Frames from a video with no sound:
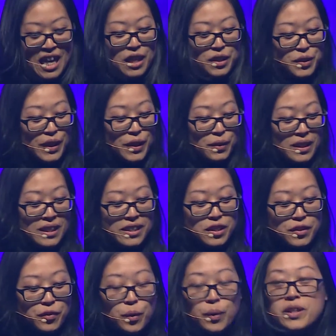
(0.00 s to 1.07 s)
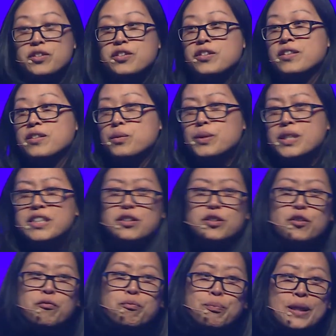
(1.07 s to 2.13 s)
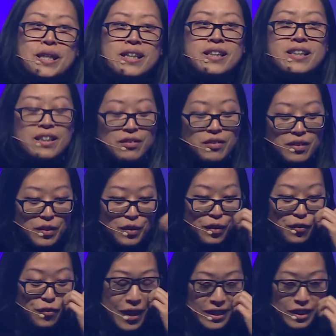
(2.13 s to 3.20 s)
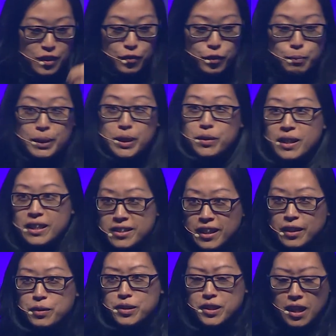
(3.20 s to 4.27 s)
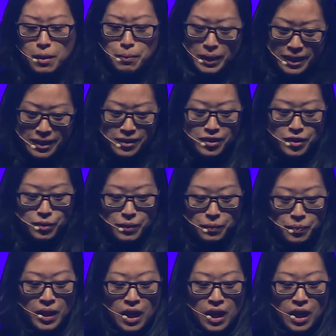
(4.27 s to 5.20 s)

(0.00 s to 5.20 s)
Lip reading: So here are a list of questions, which is sort of big and fanciful, but you can take your time and consider it.